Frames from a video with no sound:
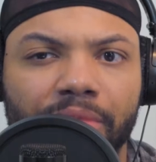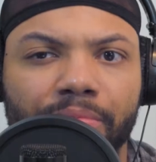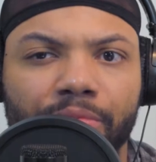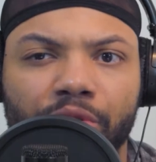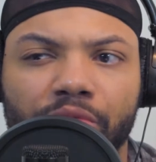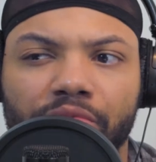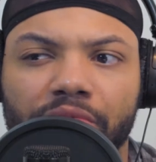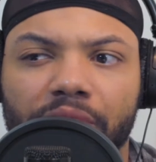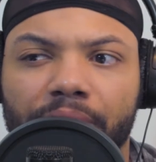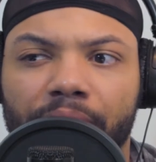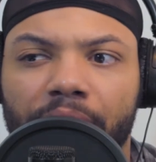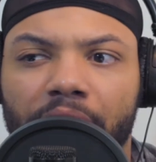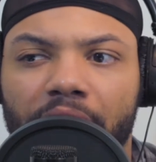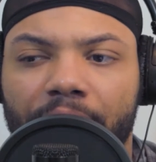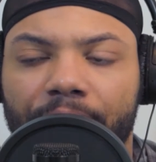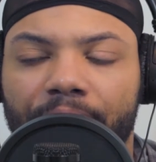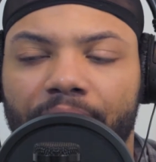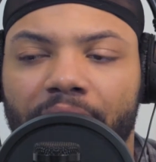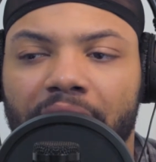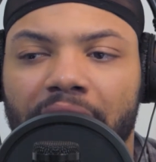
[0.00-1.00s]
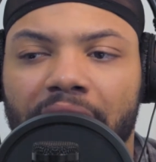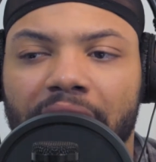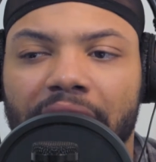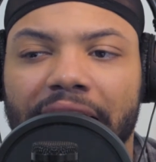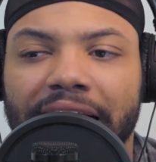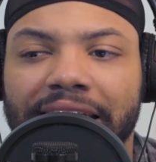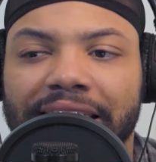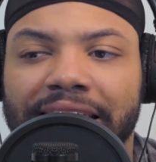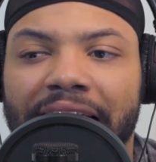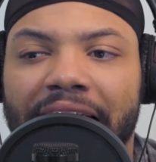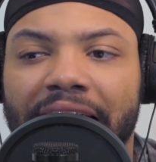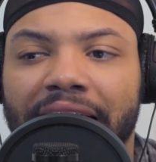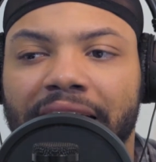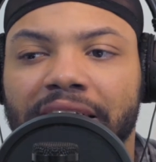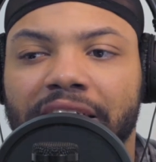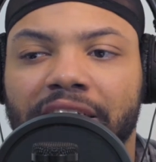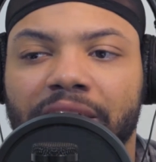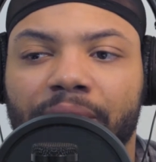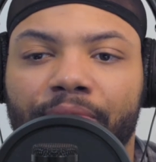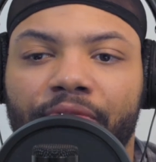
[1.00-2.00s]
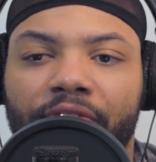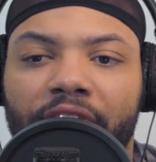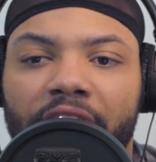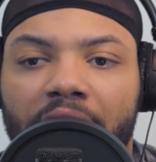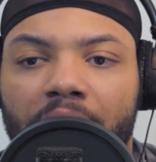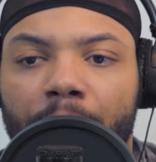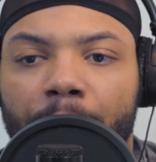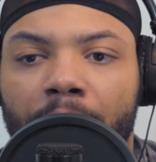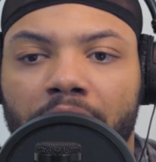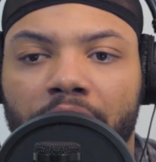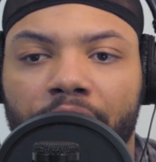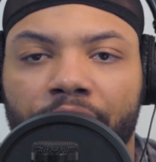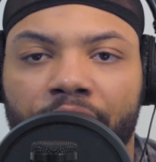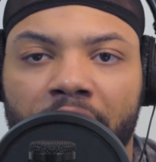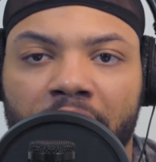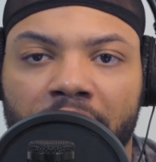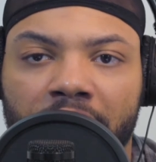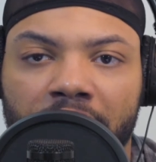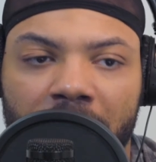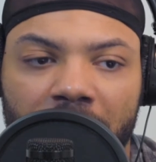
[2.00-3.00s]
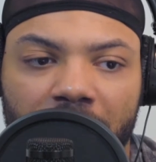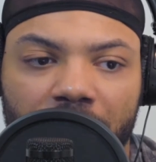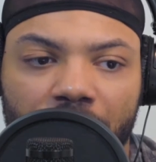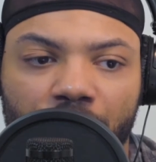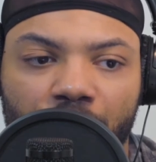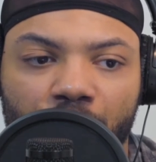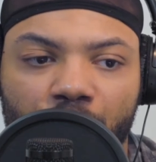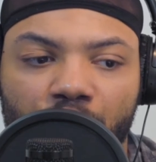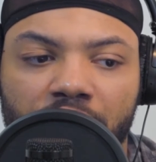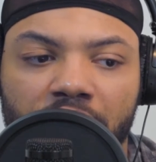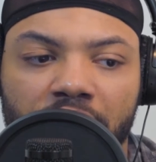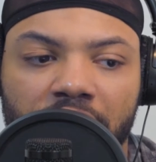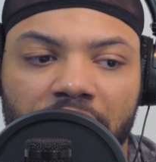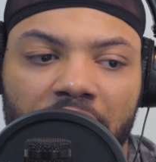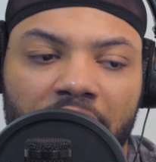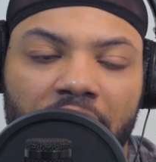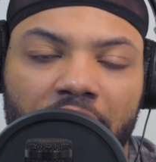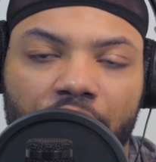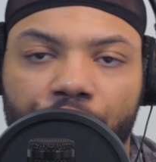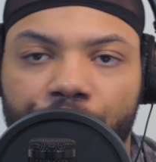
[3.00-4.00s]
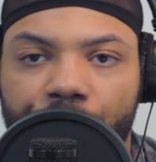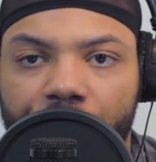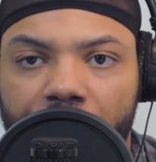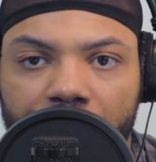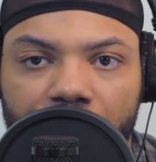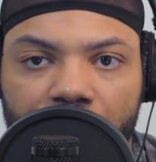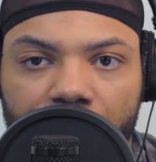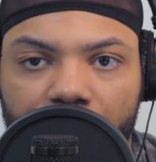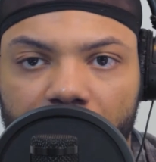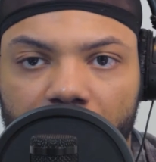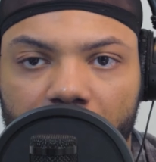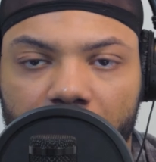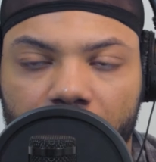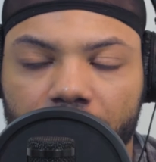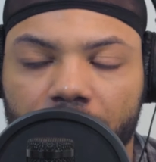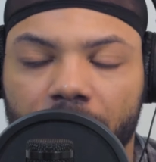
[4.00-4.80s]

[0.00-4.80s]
movie, but it's gotten some flack about the fact that it uses a lot of green screen.